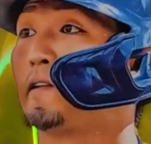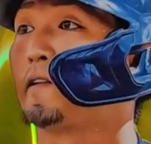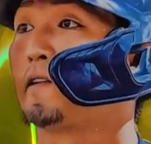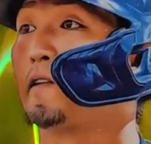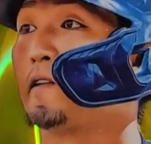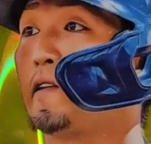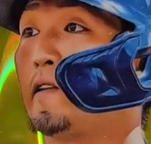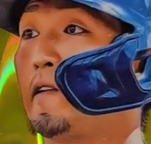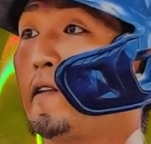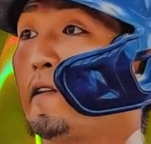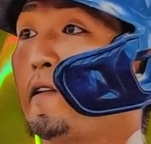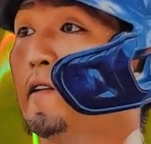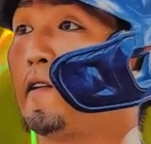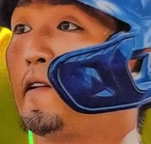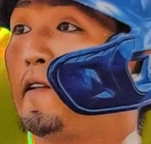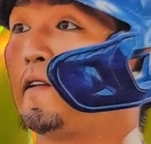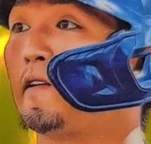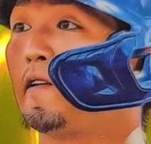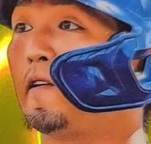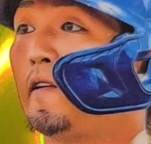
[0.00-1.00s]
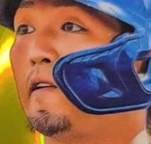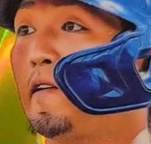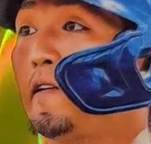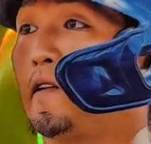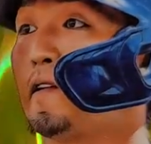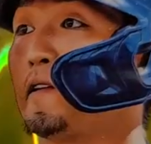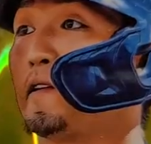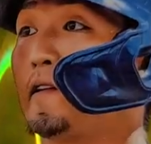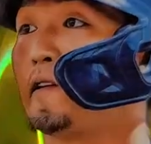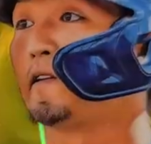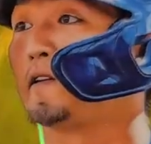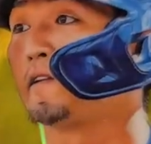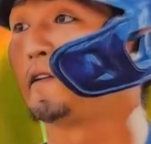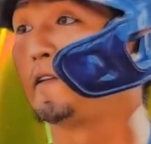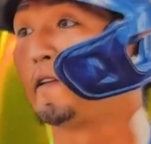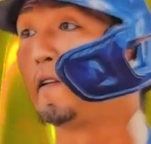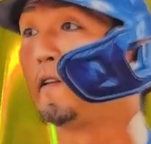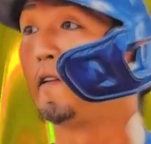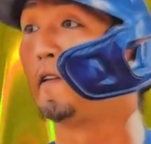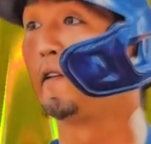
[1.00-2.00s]
to me. I like
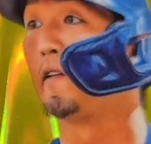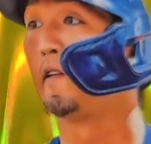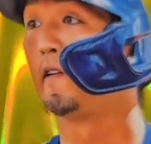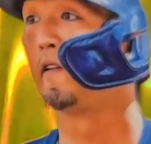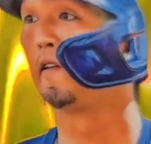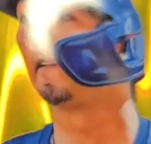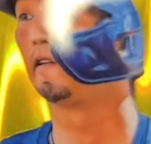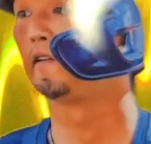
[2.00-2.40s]
gold.